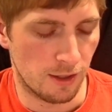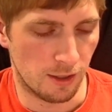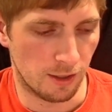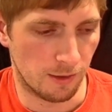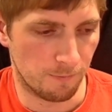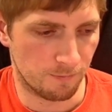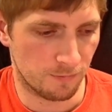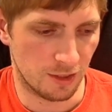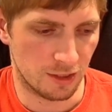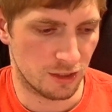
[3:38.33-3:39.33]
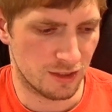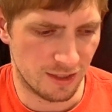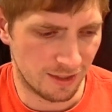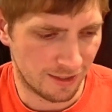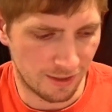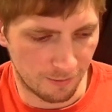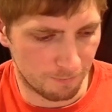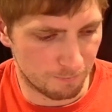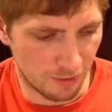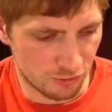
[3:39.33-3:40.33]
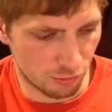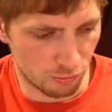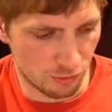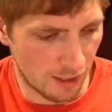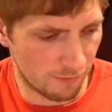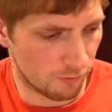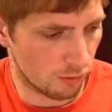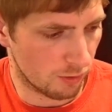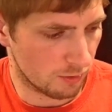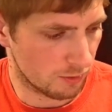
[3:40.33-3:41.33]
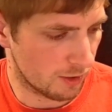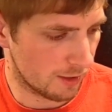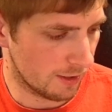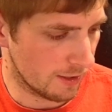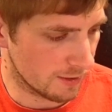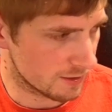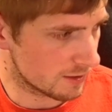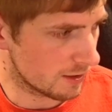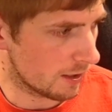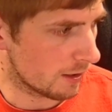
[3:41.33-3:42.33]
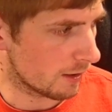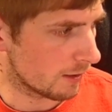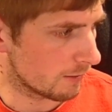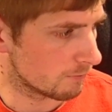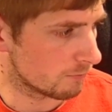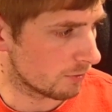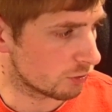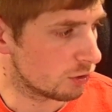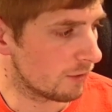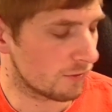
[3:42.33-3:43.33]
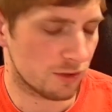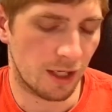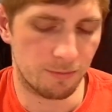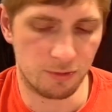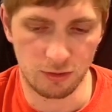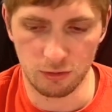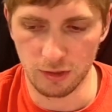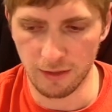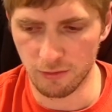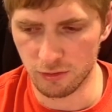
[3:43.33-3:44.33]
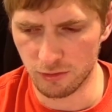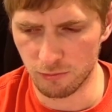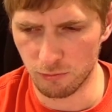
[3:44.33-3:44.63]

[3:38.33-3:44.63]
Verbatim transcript: Um, and then you just need like a, a screwdriver and a, uh, well, two different types of screwdrivers.